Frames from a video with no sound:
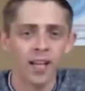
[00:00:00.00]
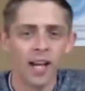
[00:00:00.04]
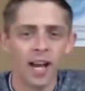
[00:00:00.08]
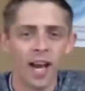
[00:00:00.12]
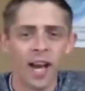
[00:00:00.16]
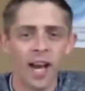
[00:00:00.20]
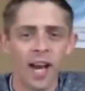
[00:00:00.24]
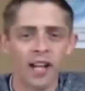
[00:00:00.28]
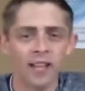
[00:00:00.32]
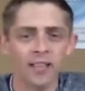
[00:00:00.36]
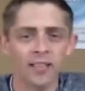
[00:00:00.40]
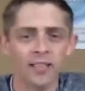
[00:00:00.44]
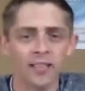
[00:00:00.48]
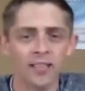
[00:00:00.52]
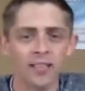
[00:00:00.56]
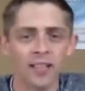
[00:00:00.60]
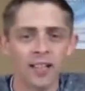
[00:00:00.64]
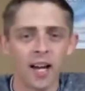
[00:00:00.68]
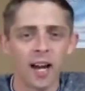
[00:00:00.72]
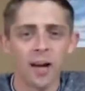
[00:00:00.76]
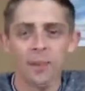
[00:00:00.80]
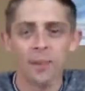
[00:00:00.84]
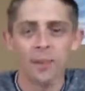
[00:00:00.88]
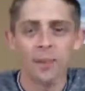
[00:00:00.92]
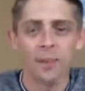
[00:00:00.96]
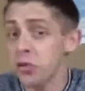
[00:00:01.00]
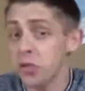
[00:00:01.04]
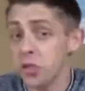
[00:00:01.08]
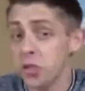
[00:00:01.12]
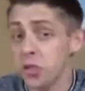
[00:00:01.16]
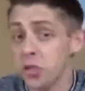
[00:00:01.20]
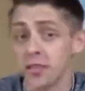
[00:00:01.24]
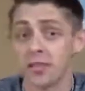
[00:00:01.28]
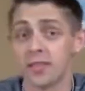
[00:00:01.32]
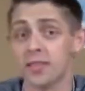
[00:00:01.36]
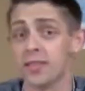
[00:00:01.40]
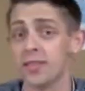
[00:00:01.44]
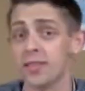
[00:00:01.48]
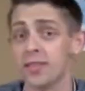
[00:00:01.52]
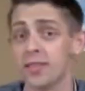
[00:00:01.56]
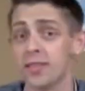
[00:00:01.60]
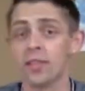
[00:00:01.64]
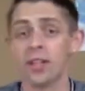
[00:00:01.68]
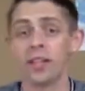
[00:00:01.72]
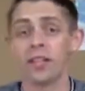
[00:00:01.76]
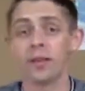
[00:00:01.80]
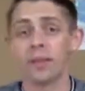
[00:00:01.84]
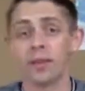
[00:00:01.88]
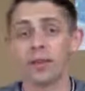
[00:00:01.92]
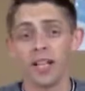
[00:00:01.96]
And I'm interested to see if
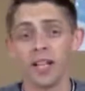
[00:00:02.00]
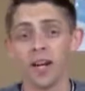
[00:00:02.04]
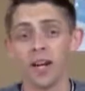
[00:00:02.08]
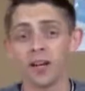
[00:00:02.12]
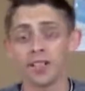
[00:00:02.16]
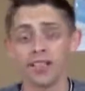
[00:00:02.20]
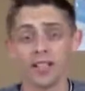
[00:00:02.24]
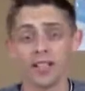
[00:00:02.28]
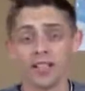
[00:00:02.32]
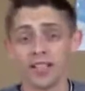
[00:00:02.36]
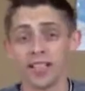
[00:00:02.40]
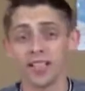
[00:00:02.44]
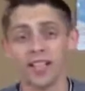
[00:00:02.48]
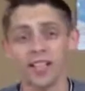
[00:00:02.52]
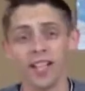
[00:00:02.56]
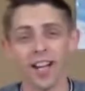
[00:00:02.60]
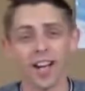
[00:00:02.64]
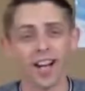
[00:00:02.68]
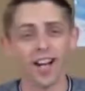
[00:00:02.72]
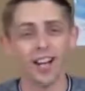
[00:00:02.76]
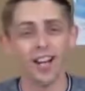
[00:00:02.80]
anybody else has any